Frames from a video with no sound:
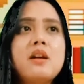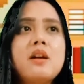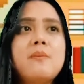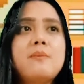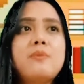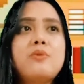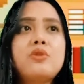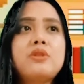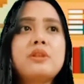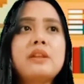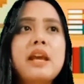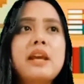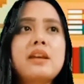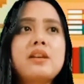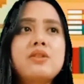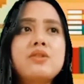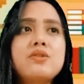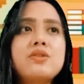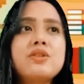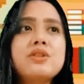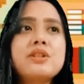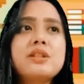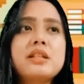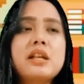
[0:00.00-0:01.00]
Protect
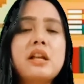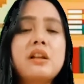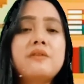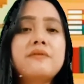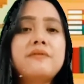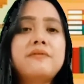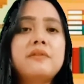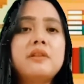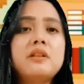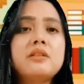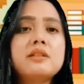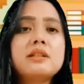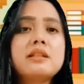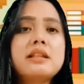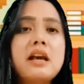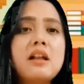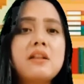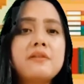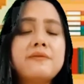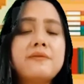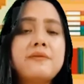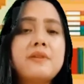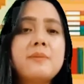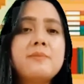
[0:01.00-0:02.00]
yourself
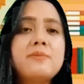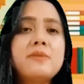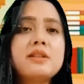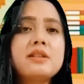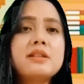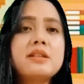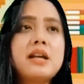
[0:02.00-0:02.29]
from the